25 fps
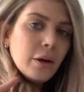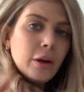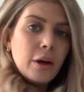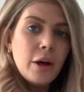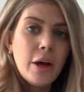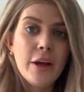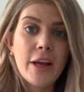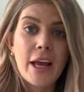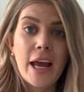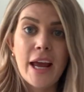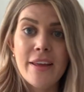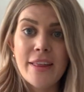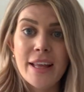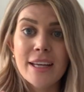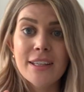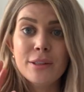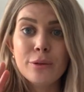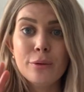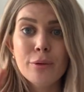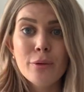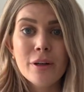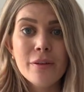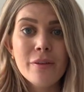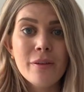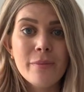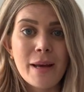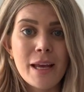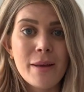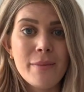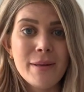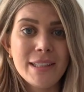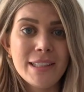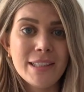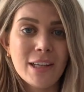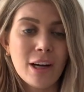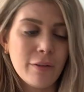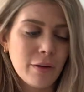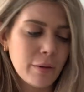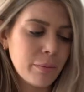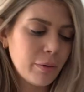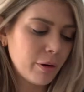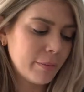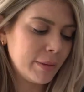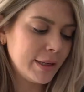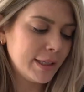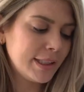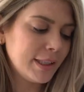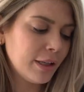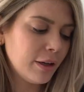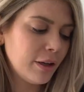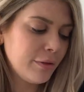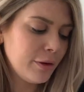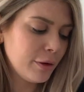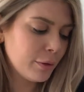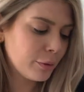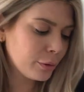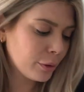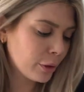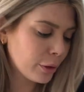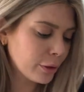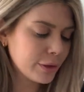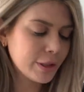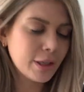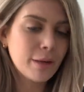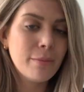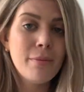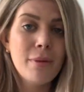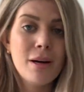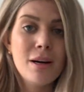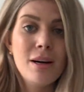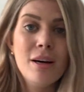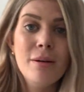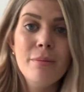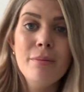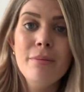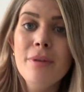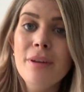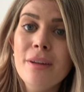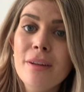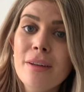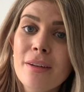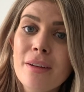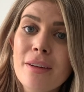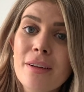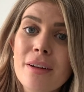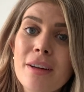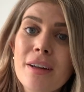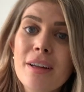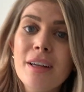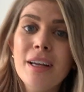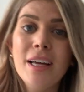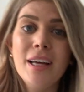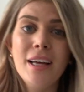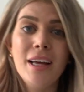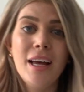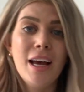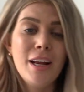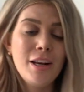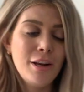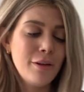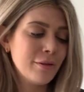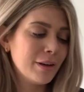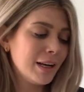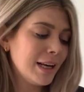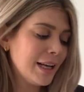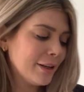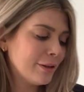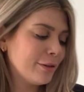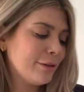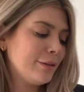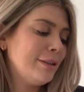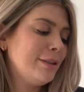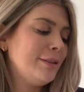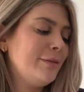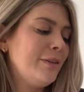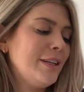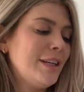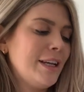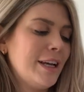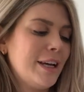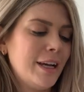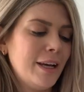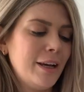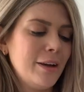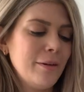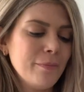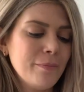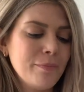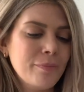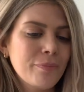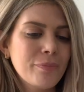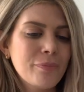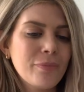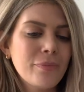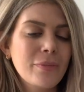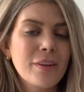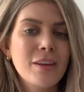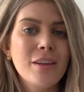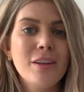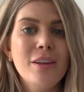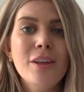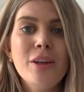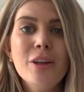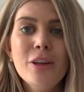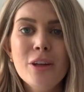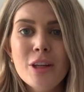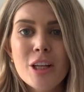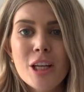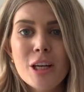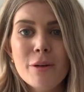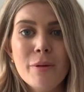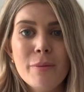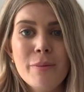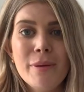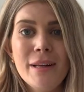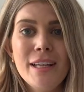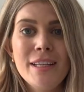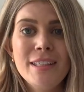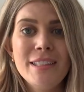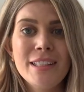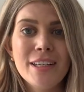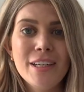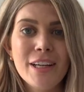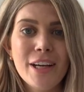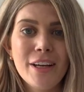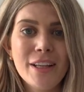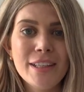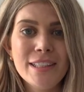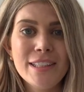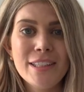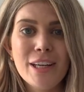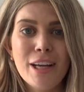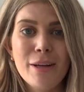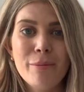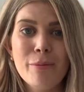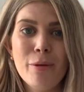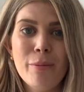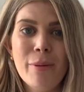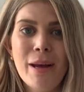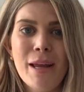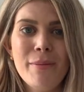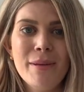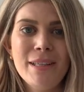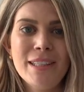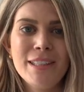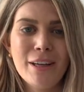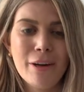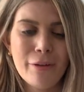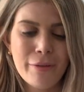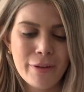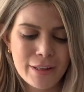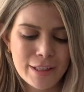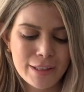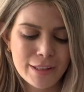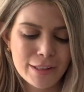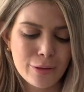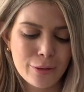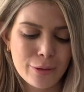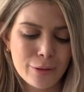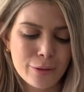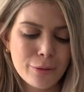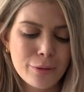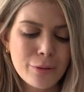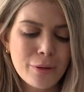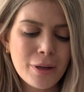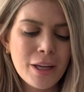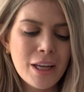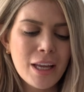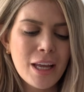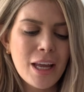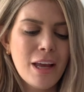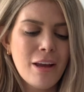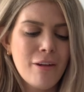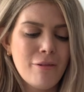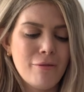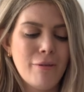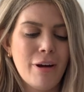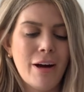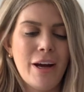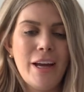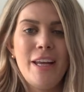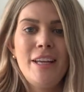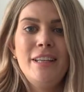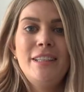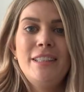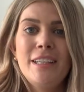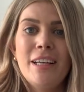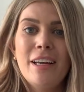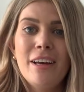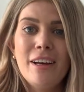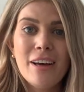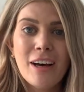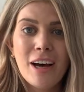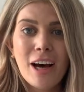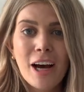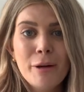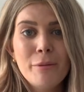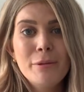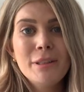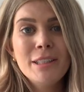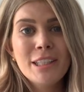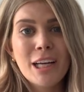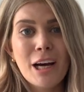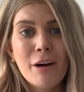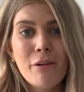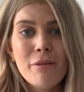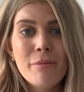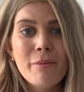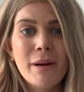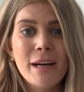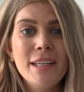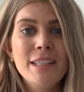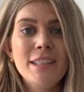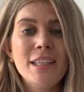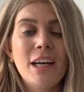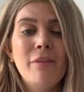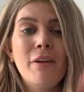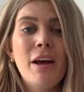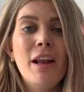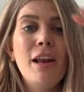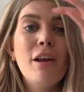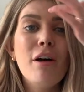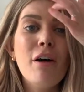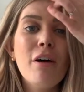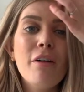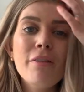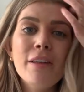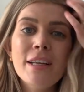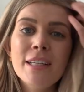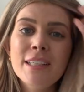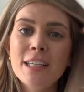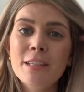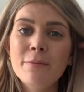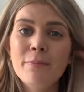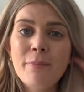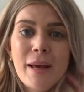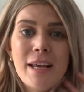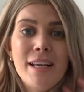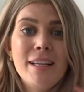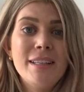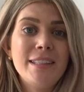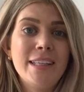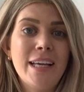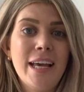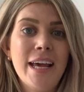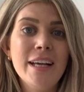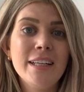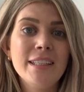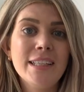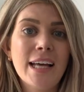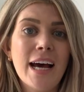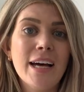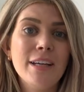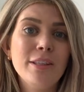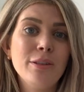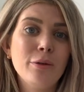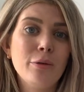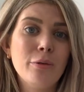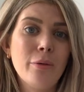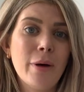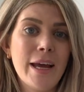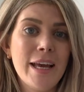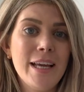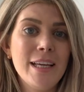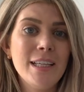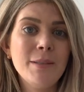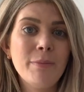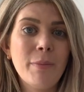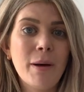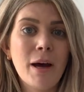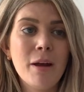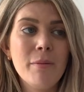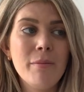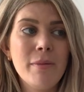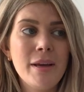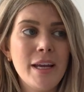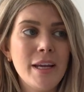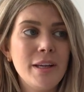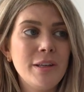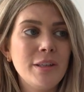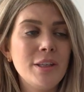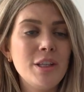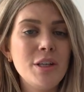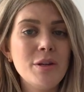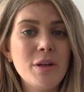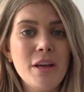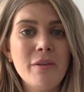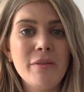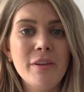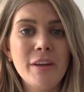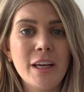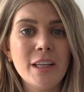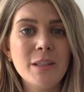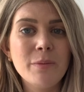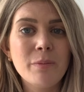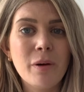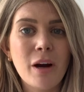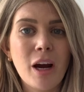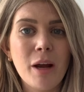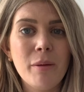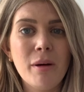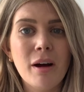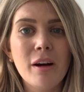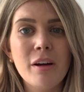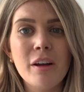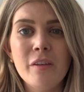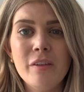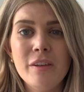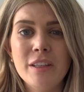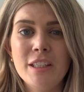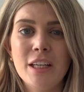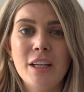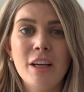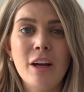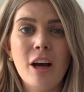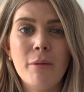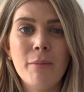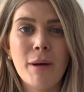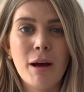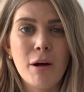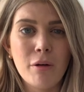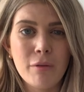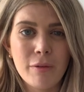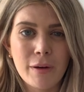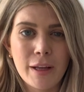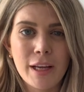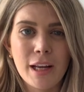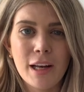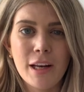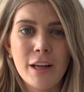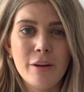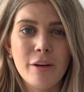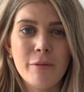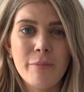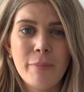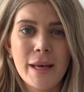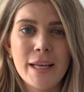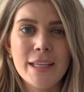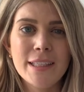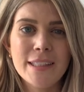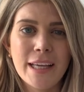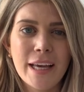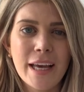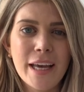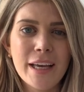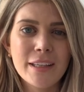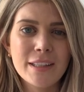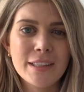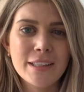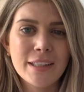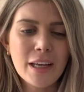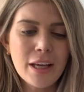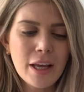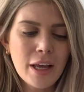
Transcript: Okay, that's all of the baby stuff, I promise. So if you're not a mum and you click on this video, you'll be pleased to know there's no more baby stuff in this haul. Right, I will start with my stuff. A lot of this is basics, as always, but I mean, did you even go to Primark if you didn't come out with like a load of basics?